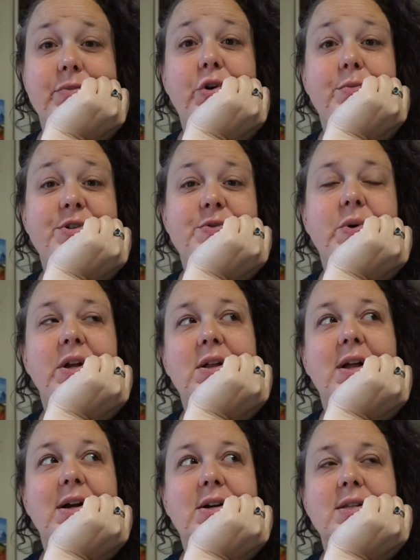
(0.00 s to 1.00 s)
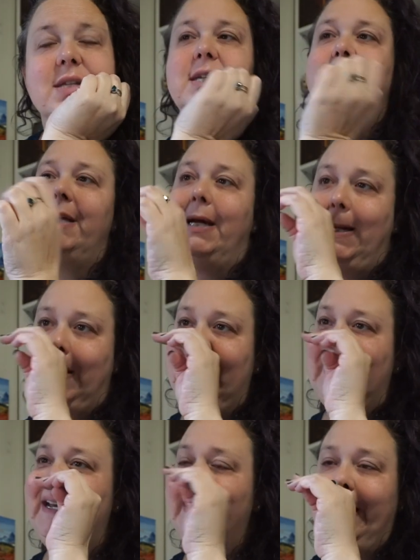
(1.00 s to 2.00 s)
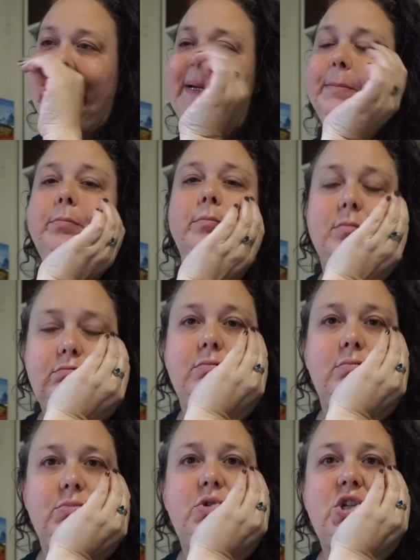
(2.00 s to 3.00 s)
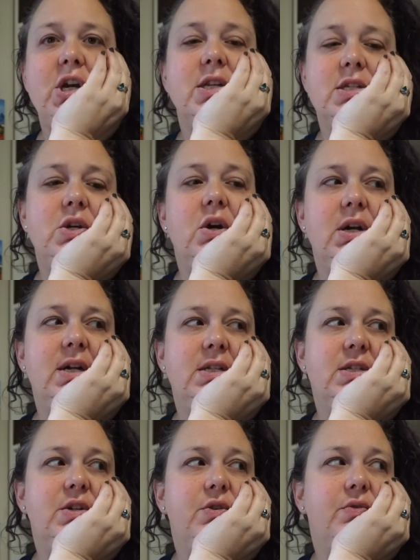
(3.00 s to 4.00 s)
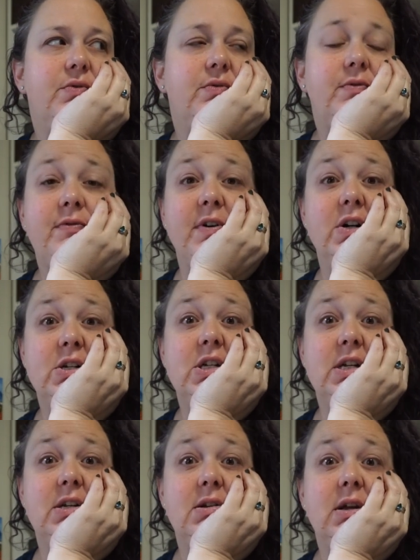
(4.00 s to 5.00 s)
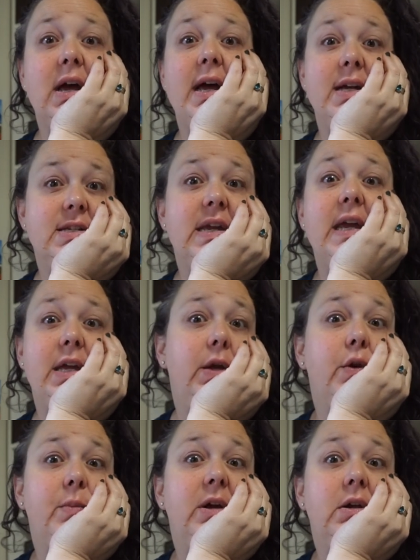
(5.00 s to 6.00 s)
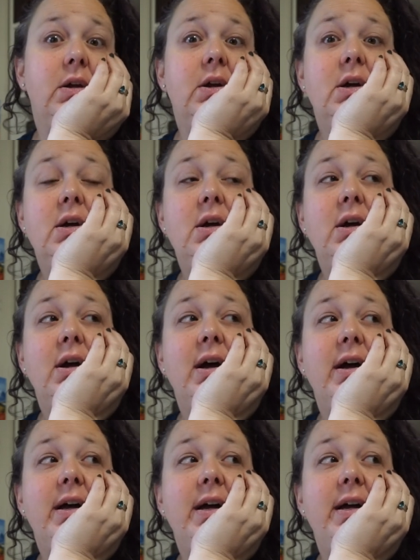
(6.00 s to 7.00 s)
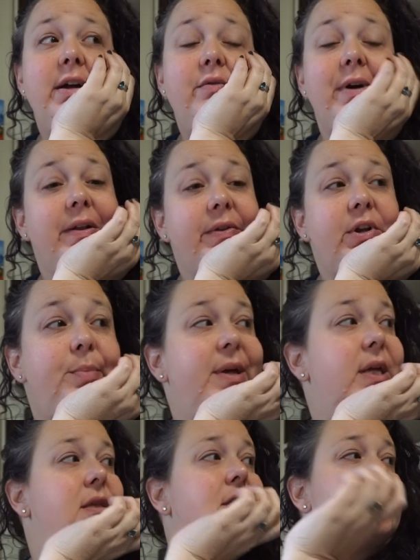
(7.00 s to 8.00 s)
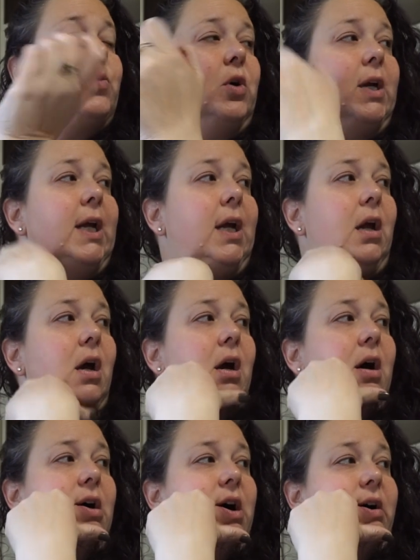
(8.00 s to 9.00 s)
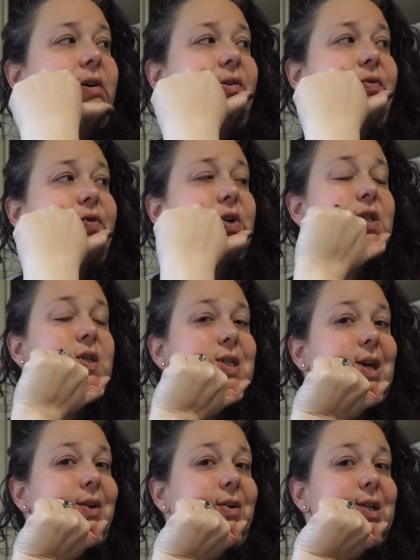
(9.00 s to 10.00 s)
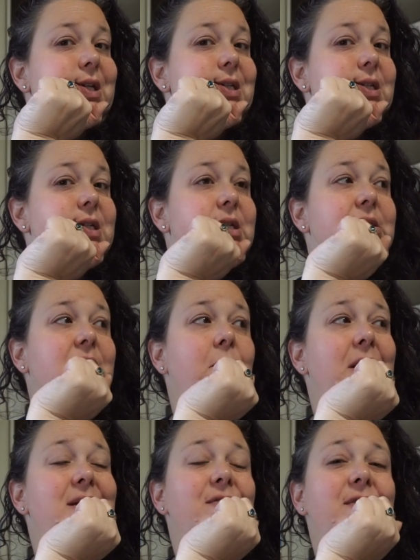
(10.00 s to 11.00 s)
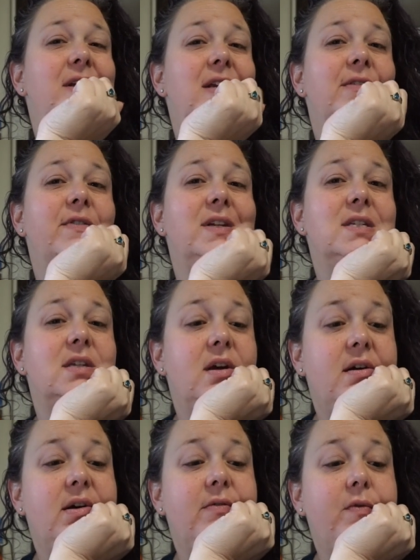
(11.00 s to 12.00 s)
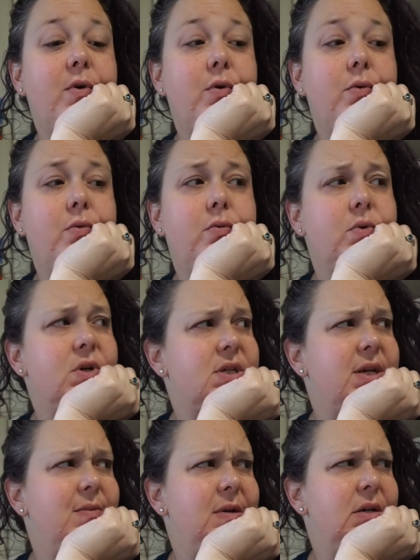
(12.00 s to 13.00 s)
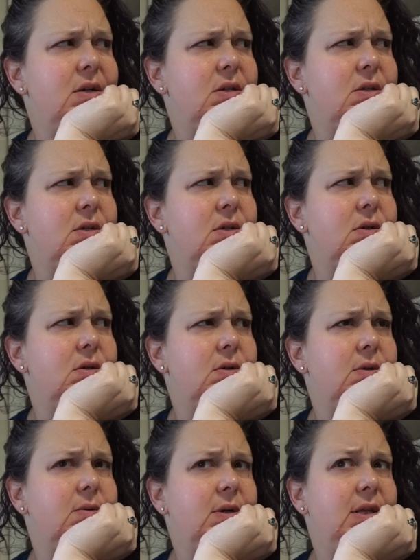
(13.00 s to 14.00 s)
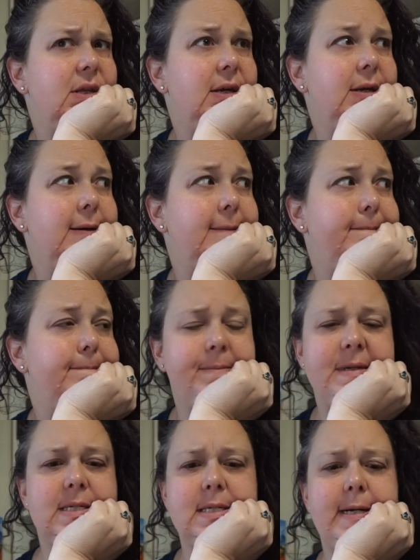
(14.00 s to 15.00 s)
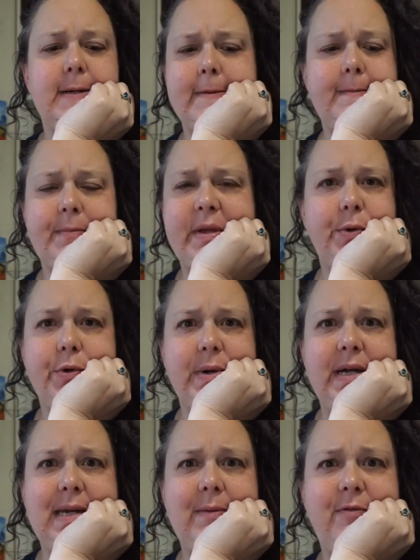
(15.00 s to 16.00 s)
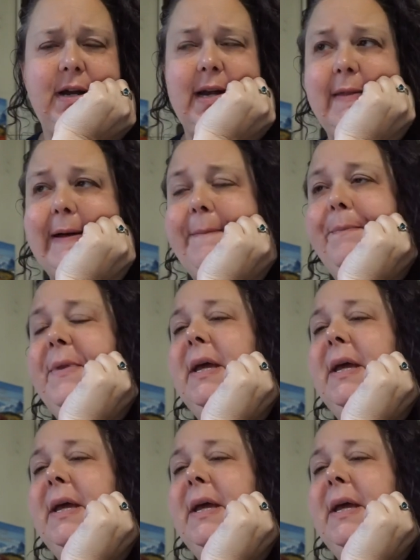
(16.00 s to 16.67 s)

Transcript: almost 1 o'clock on Sunday, and I am just starting to function as a human. I read a bit this morning of Crystal Sutherland's semi-definitive list of worst nightmares, I think is the title. I don't know why I keep forgetting that.